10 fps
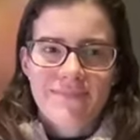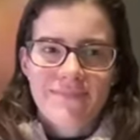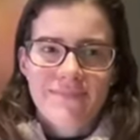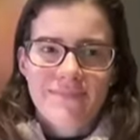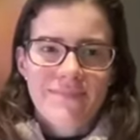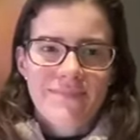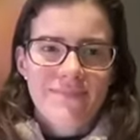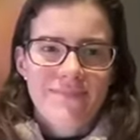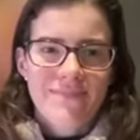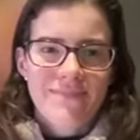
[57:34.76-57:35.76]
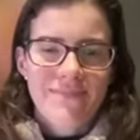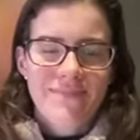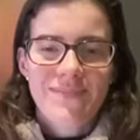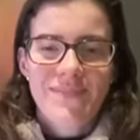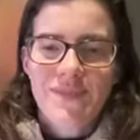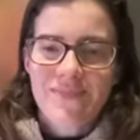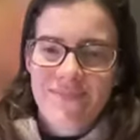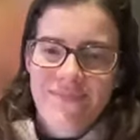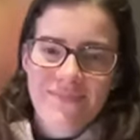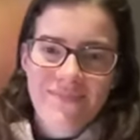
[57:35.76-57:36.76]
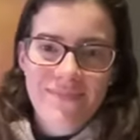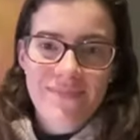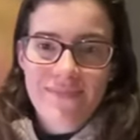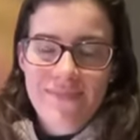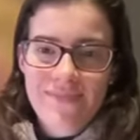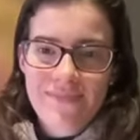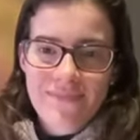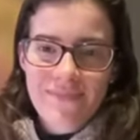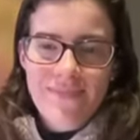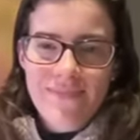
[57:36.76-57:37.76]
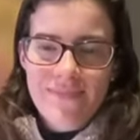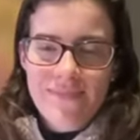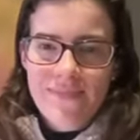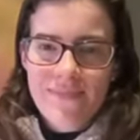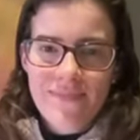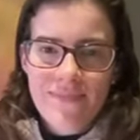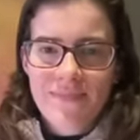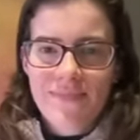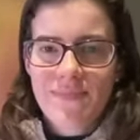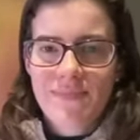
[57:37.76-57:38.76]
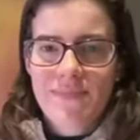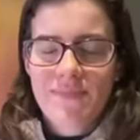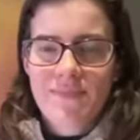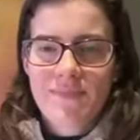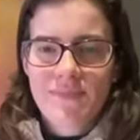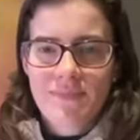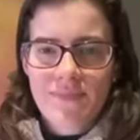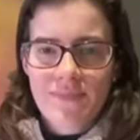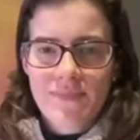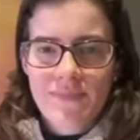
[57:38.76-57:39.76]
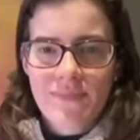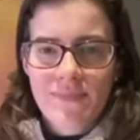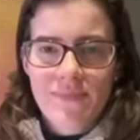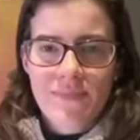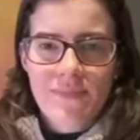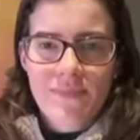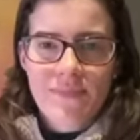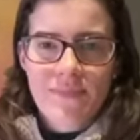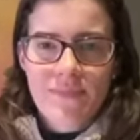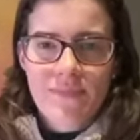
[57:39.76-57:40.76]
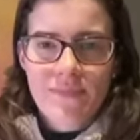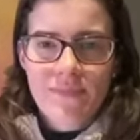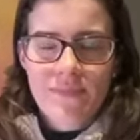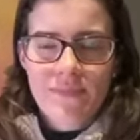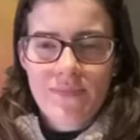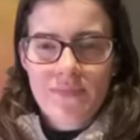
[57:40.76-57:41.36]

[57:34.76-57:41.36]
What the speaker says: (not speaking)